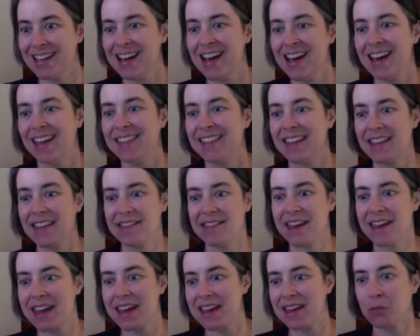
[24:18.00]
that
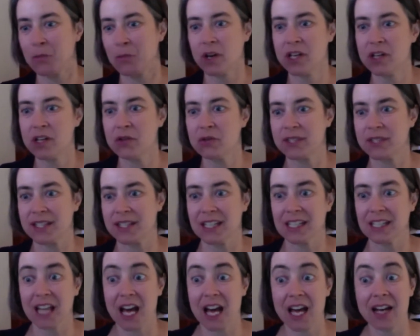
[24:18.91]
when you see a
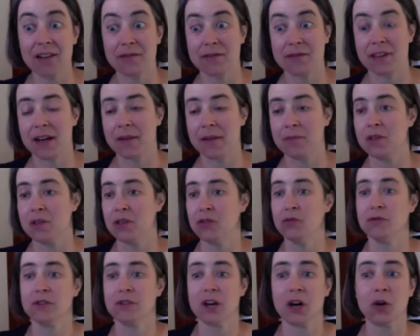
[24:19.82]
lot of them,
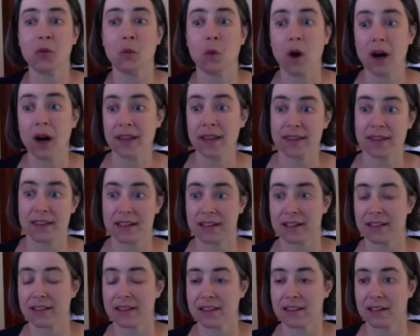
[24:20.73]
you don't want
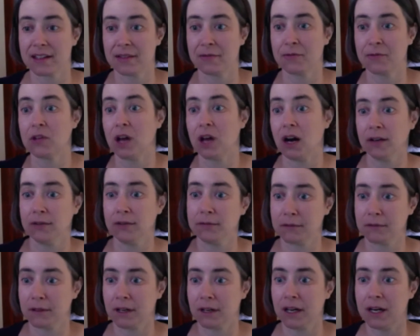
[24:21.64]
the fluff.
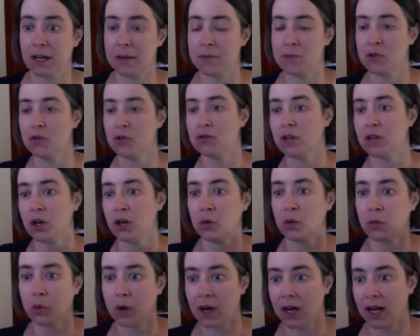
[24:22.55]
You
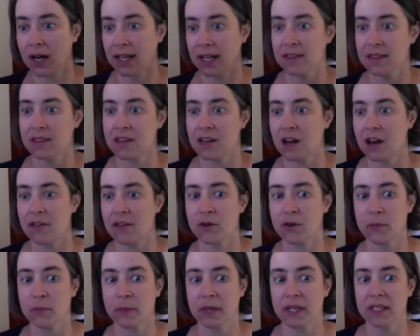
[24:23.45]
don't want the
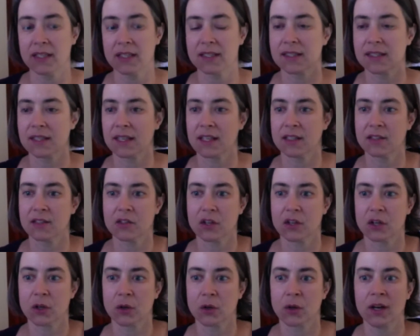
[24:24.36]
other bits. And
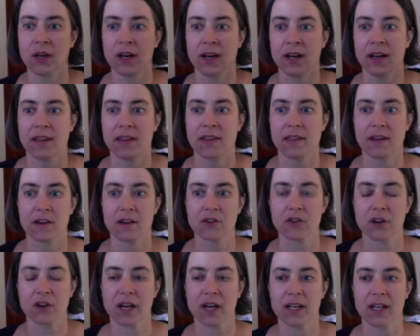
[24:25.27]
so they're
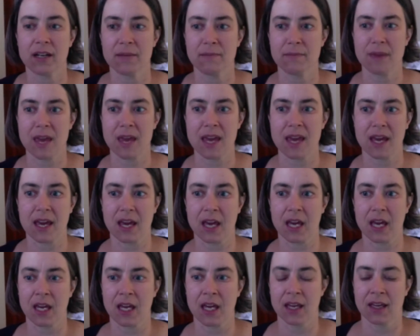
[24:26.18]
trying to make
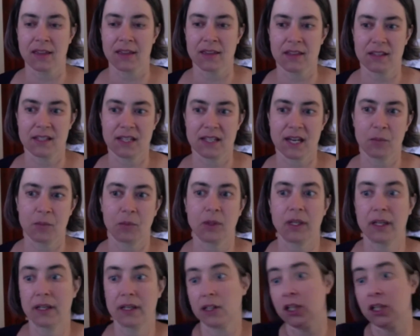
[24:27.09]
the
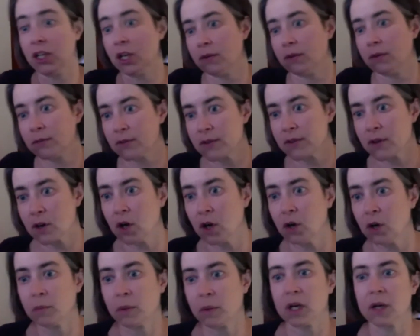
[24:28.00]
template, for their
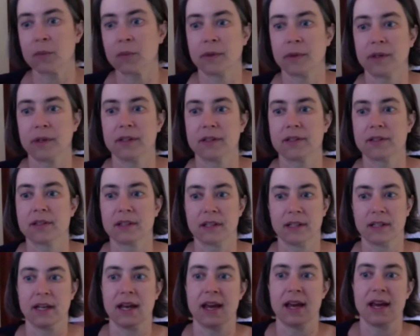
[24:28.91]
own purpose
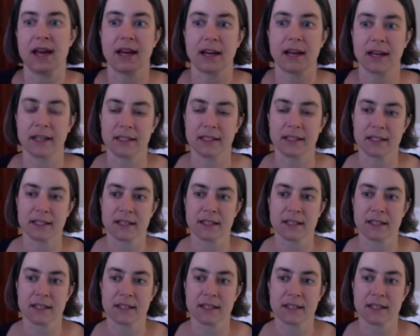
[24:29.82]
and